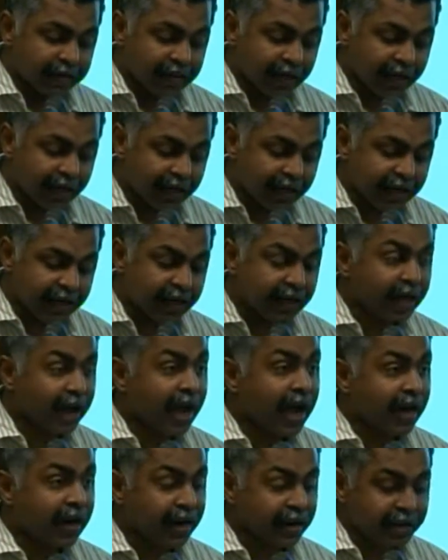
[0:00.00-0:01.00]
generating
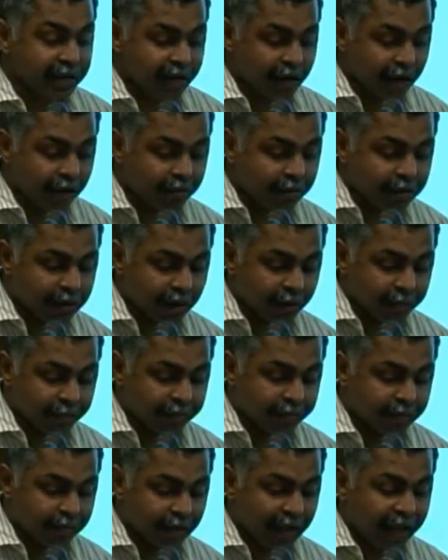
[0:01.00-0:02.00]
R&D
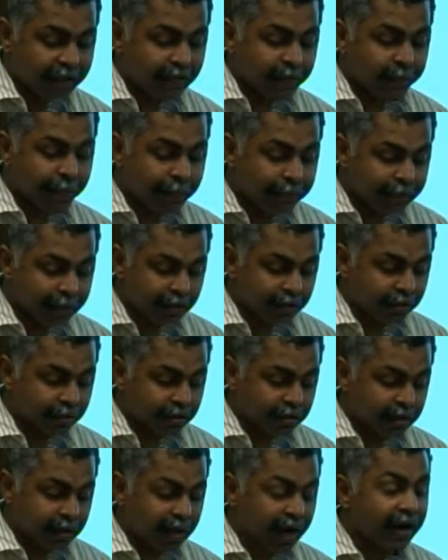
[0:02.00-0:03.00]
outcomes as public
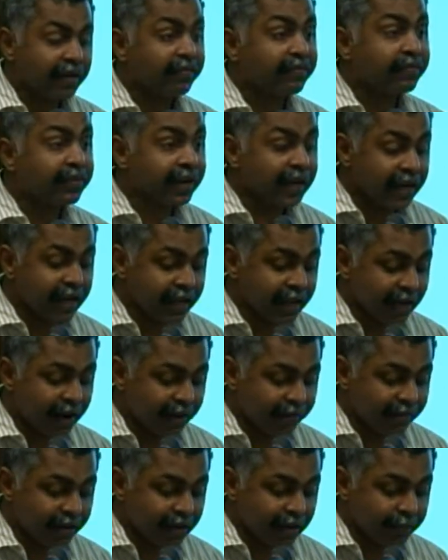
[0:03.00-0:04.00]
good and freely
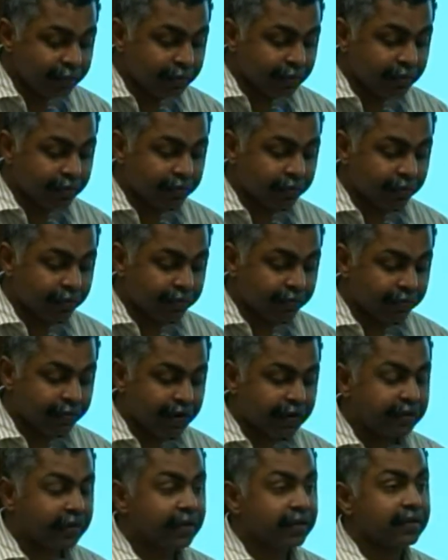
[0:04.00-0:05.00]
available for
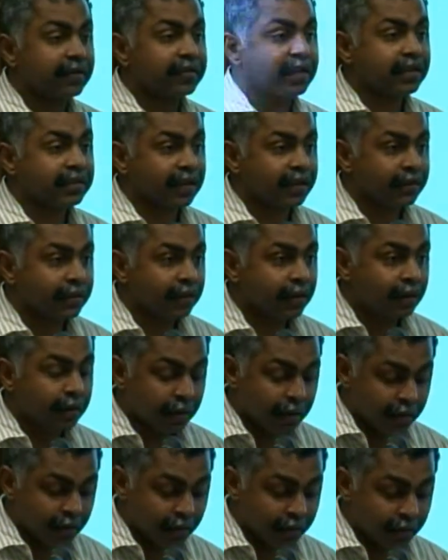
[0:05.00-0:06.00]
further research and
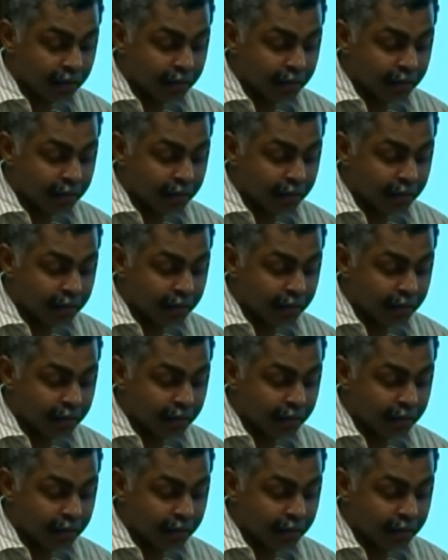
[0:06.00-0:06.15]
uh,